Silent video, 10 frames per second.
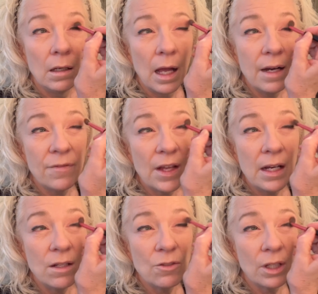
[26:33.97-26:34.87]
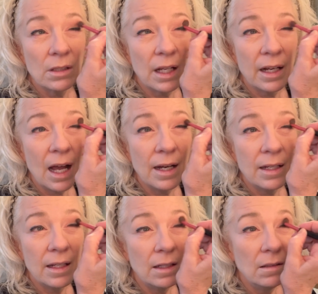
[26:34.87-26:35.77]
And if they didn't drink like I
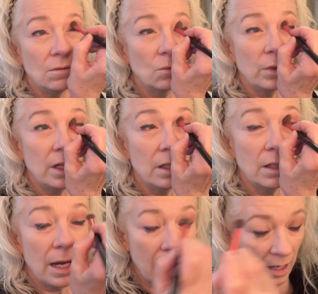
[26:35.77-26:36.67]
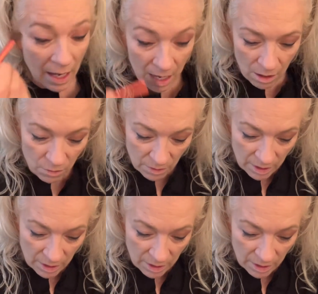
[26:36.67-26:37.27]
did, we didn't hang out.